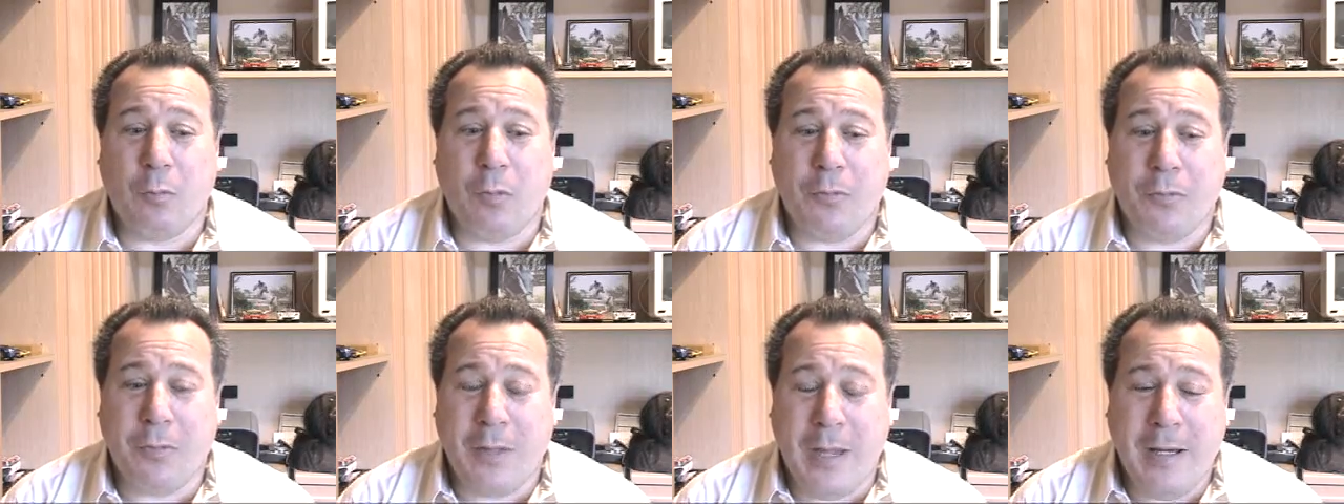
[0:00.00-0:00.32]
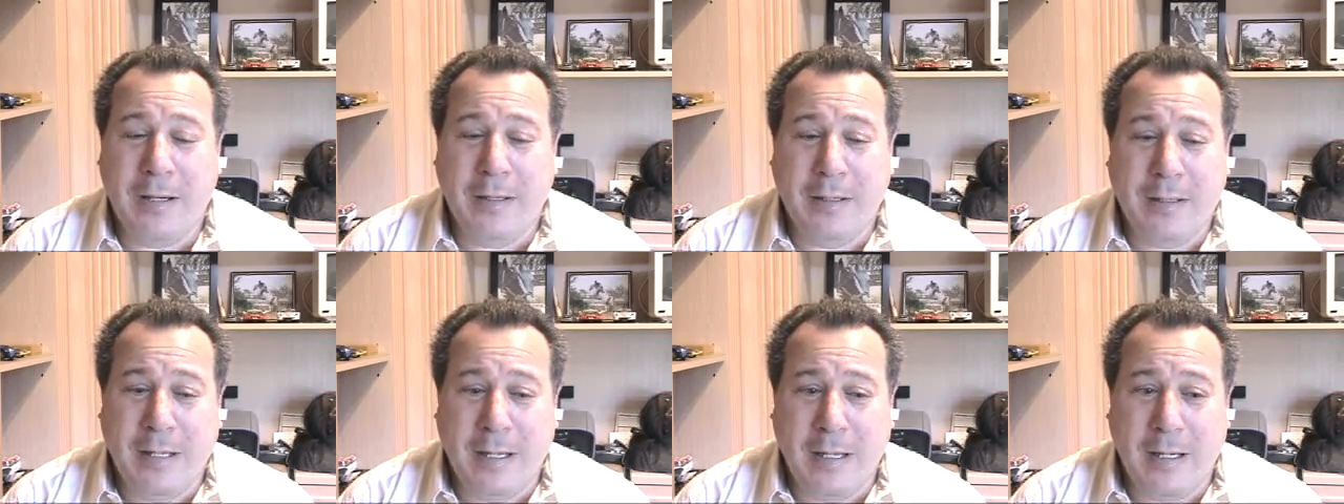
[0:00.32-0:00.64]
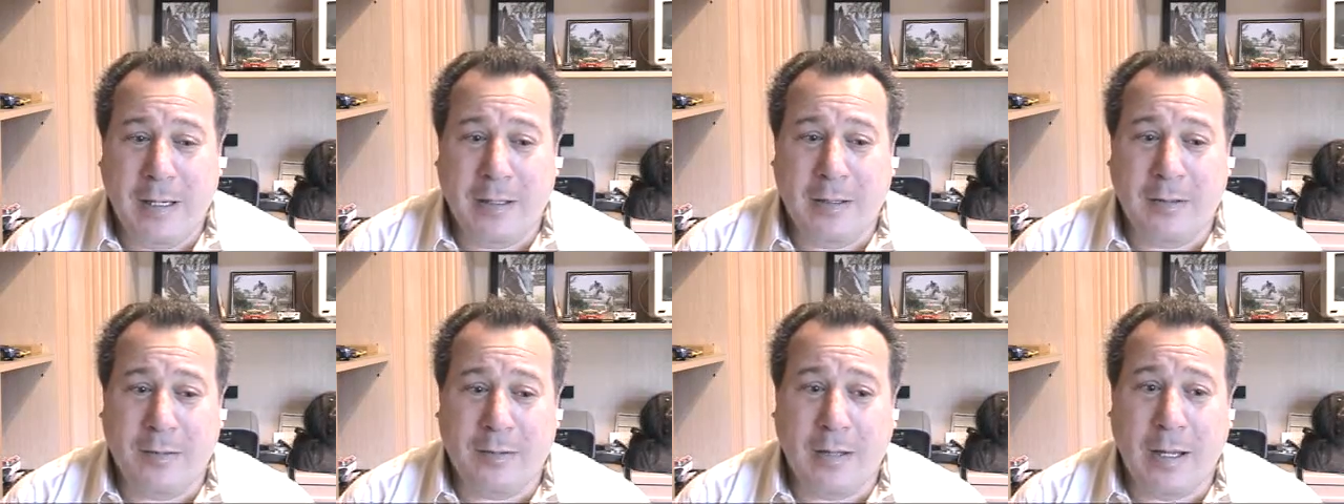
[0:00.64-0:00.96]
what they
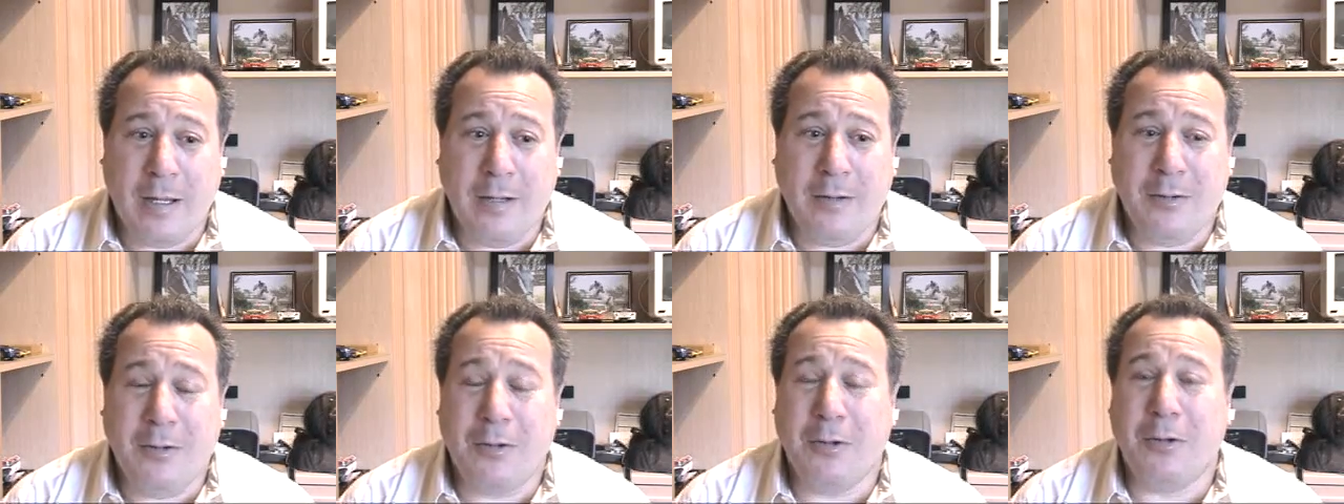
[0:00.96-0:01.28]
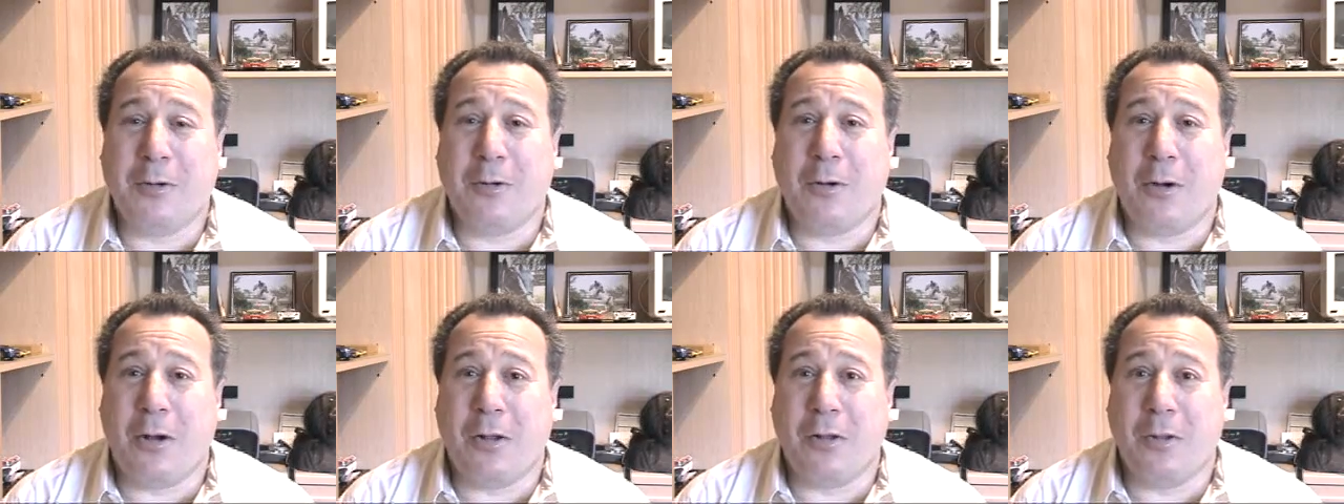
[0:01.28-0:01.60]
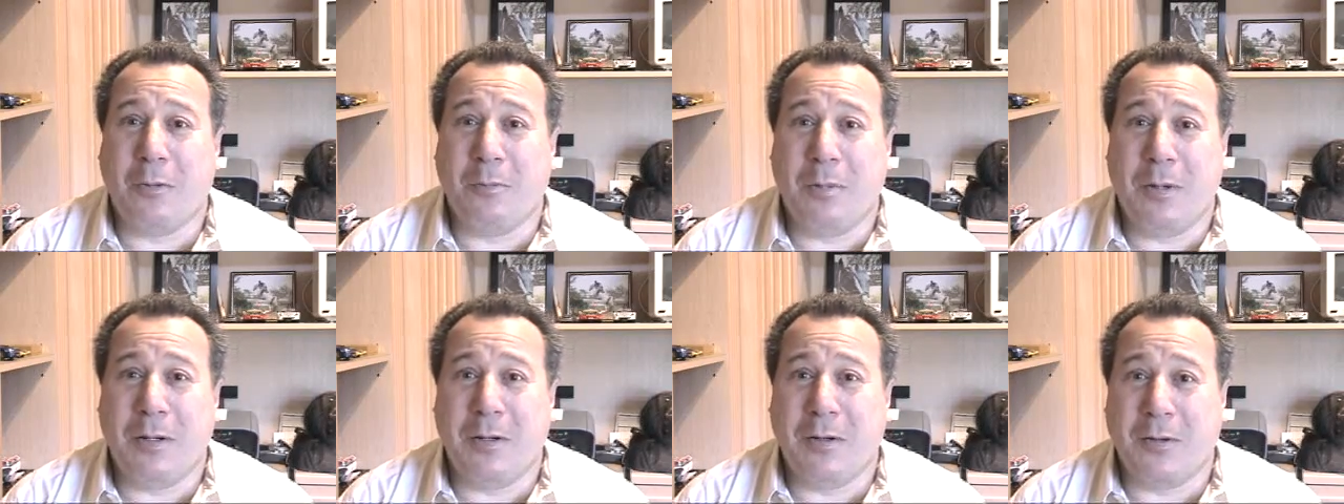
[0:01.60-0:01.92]
did is they took all
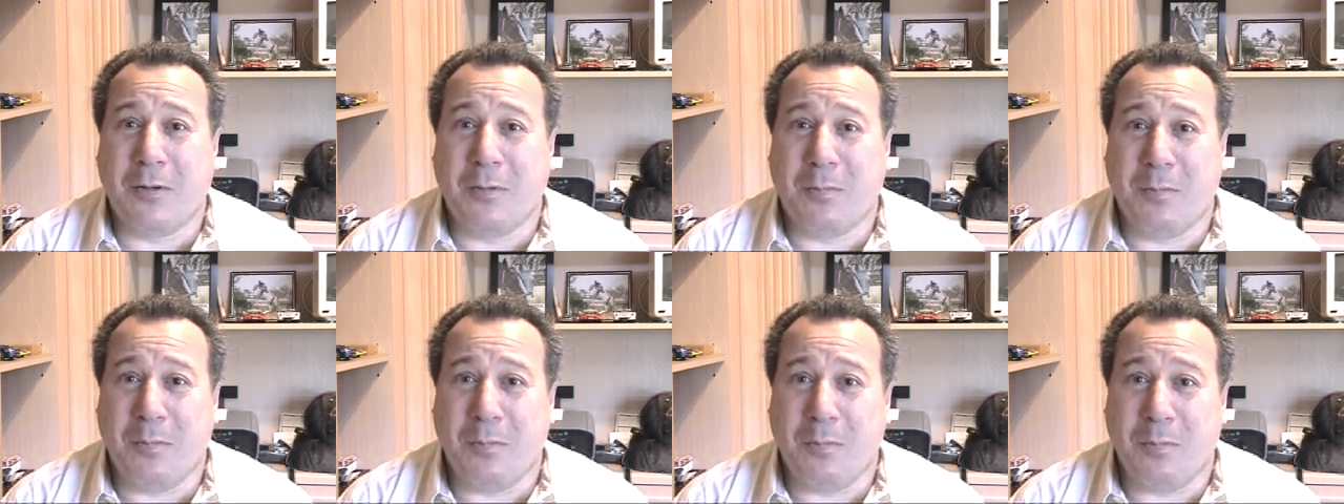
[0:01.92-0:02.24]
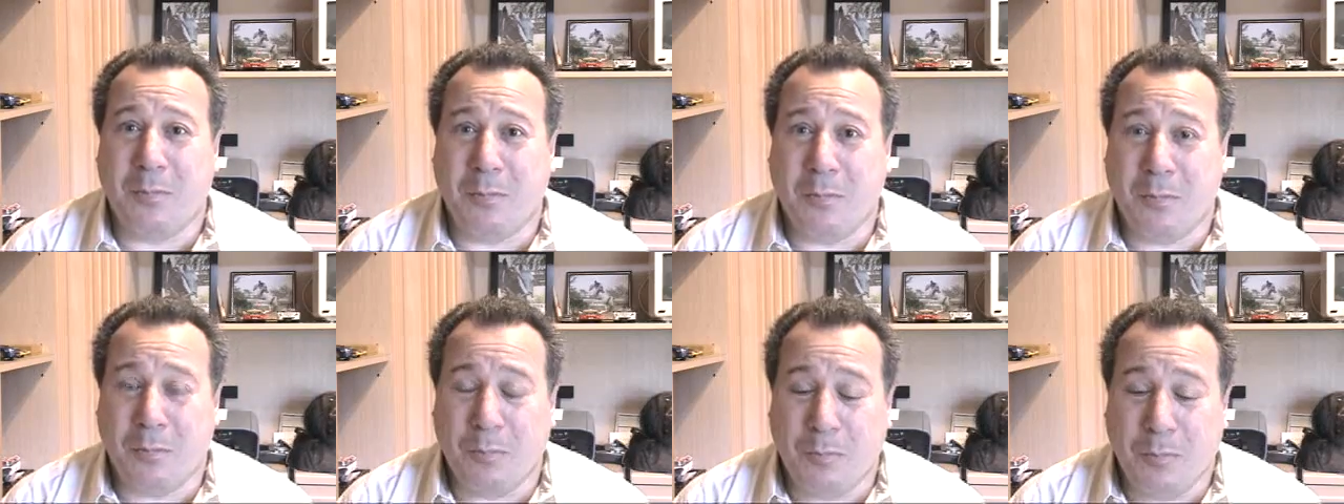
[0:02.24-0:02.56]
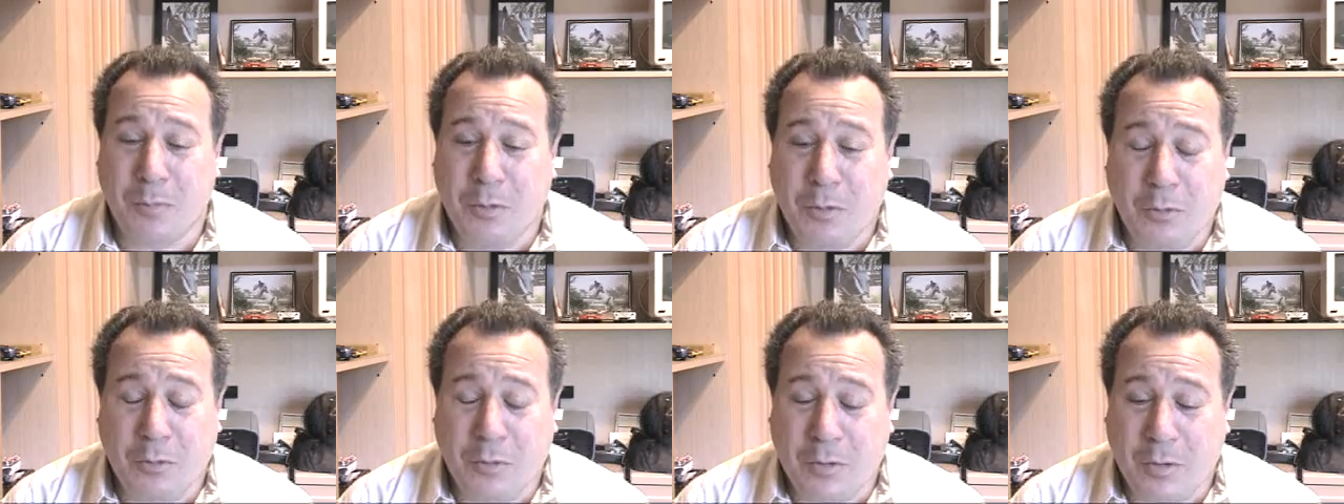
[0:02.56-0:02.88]
the Beatles
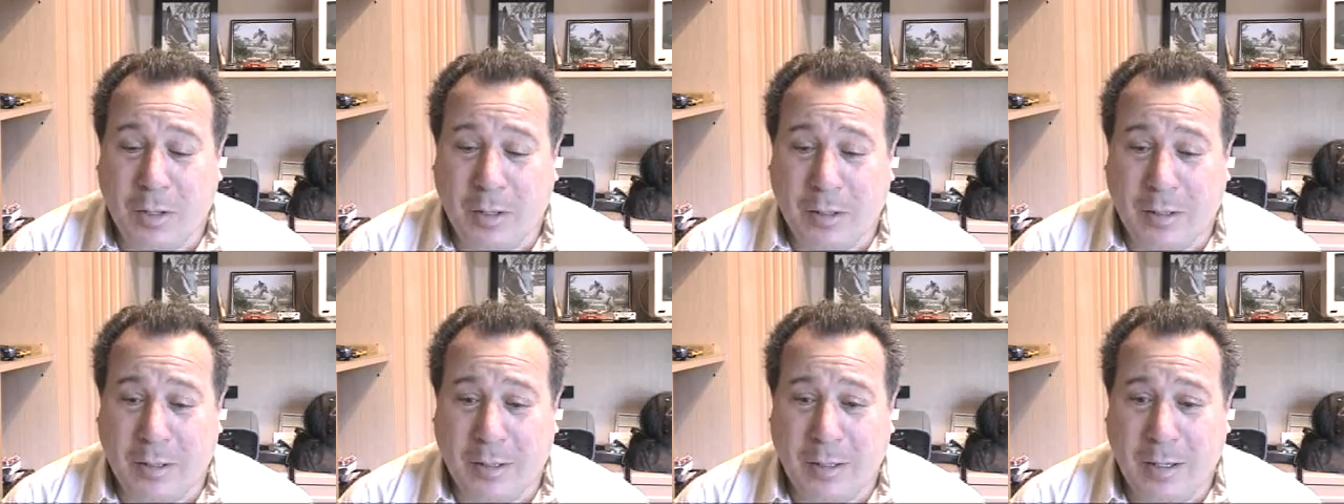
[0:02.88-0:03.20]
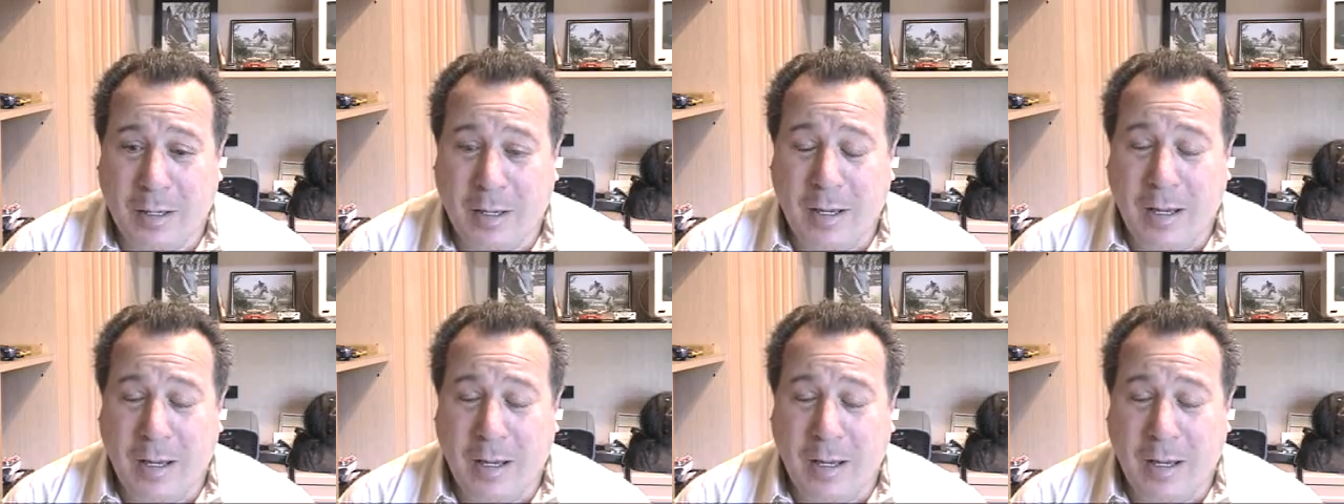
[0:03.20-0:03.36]
music